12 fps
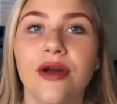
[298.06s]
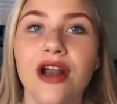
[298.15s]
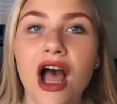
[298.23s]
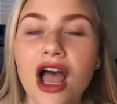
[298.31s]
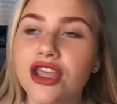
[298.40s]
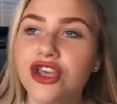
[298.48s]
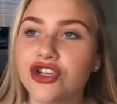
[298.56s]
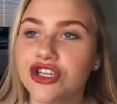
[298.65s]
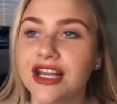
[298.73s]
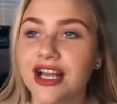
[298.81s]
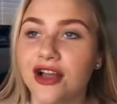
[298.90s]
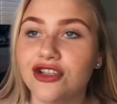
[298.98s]
when I
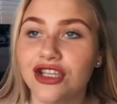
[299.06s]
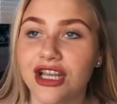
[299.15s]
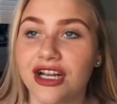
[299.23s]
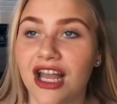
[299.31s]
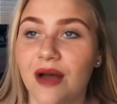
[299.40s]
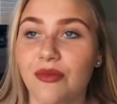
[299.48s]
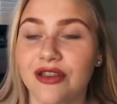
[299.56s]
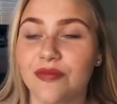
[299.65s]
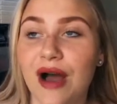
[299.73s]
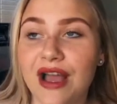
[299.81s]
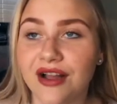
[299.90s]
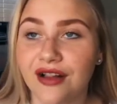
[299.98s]
usually go to the club with
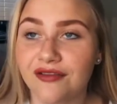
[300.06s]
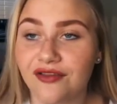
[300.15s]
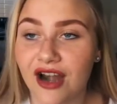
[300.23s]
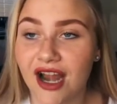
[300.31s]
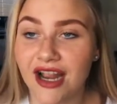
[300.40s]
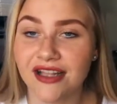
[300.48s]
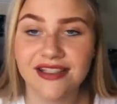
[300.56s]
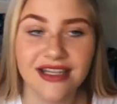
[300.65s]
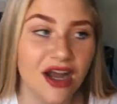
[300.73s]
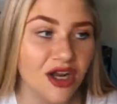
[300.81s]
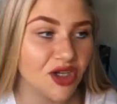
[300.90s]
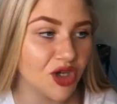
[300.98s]
my girlfriends
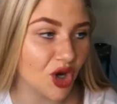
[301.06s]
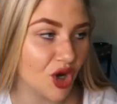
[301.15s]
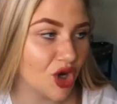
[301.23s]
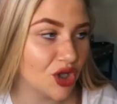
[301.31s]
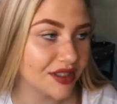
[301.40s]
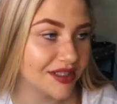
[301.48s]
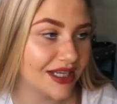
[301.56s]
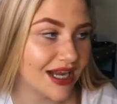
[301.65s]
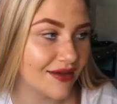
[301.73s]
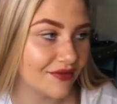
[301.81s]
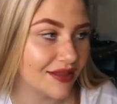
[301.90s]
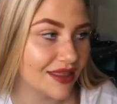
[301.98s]
and I dance and
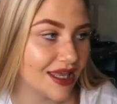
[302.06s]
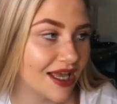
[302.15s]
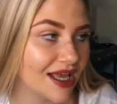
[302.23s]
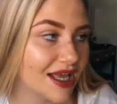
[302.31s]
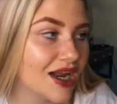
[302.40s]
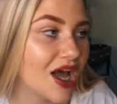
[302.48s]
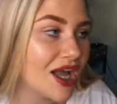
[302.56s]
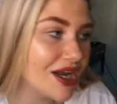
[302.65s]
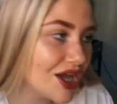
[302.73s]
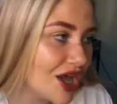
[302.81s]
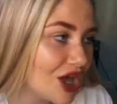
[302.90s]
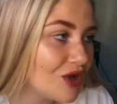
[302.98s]
everything, and I
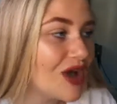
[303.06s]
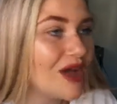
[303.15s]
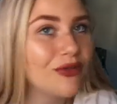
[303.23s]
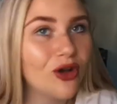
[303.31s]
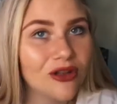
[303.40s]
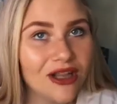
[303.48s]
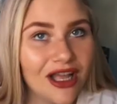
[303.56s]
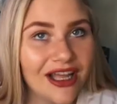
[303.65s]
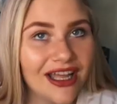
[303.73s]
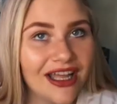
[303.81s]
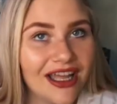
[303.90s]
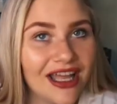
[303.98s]
know I'm not like
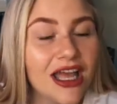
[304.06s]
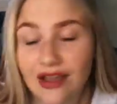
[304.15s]
a,